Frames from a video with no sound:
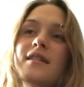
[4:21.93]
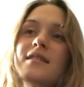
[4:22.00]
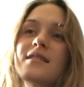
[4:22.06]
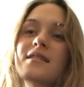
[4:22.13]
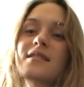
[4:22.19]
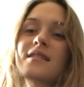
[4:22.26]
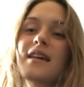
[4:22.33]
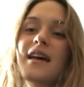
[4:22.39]

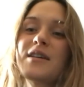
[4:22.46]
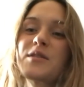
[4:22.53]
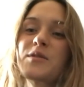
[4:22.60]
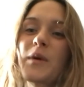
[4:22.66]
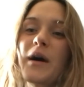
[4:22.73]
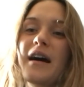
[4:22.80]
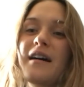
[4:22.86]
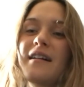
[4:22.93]
as as
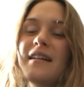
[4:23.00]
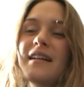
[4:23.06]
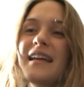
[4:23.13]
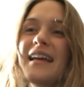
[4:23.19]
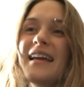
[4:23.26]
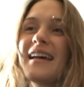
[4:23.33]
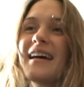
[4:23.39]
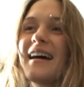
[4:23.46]
well,
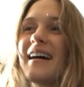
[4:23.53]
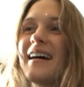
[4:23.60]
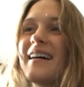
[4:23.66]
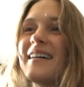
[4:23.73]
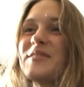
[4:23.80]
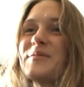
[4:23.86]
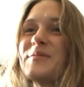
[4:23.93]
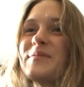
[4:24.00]

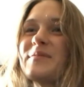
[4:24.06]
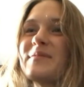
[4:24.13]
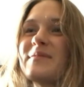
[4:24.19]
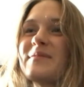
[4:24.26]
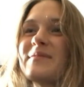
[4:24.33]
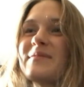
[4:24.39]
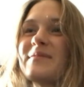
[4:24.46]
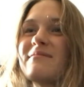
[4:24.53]
um,
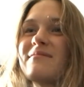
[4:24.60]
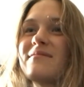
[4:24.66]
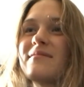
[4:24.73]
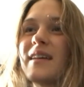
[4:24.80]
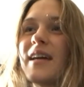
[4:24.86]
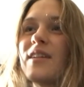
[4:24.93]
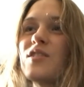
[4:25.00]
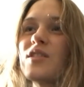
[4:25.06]

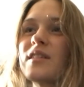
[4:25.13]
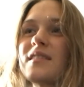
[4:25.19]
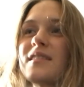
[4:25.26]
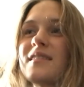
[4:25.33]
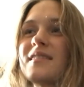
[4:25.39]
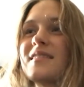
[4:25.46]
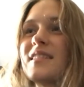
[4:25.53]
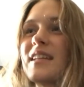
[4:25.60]
and
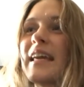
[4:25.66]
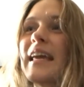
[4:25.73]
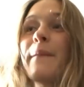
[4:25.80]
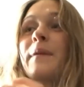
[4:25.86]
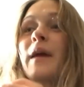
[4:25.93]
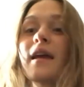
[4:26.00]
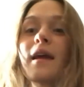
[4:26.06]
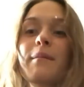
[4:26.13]
just
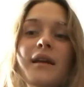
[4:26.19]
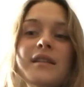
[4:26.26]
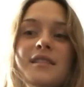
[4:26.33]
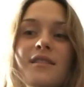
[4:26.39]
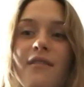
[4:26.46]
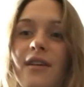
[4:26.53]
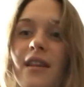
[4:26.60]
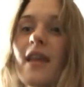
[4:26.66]
I'm getting a mix
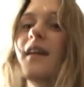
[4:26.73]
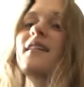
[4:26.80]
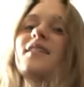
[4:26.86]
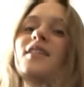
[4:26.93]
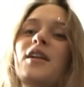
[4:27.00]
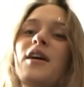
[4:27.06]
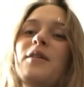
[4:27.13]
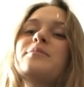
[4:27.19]
of everything,
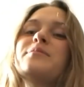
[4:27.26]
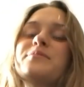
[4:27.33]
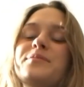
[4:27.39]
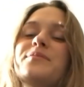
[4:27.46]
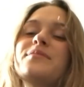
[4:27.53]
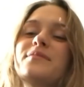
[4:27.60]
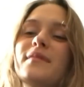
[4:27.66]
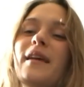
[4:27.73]
you know?
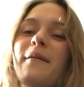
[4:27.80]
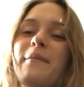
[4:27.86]
Mm-hmm.